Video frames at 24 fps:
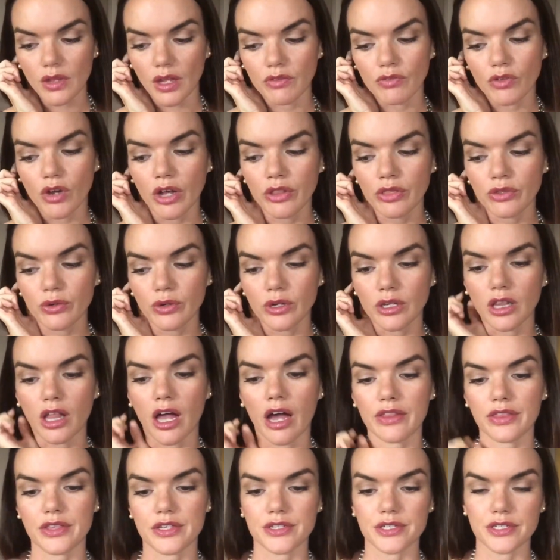I've gone through a
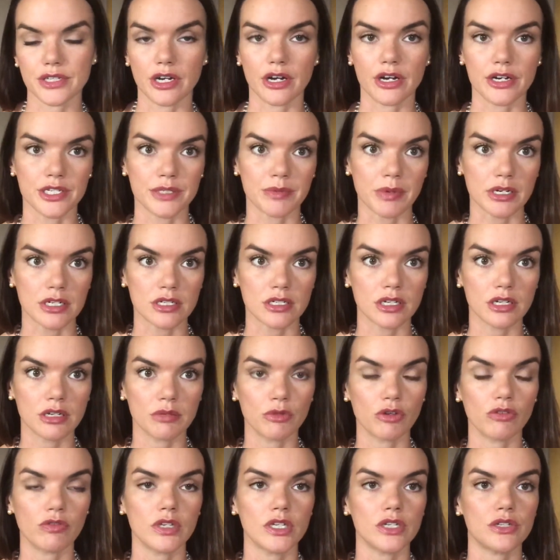lot this year, especially
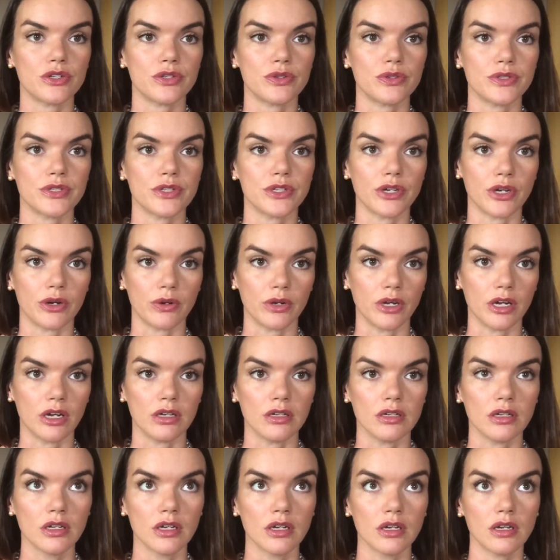moving to Sedona,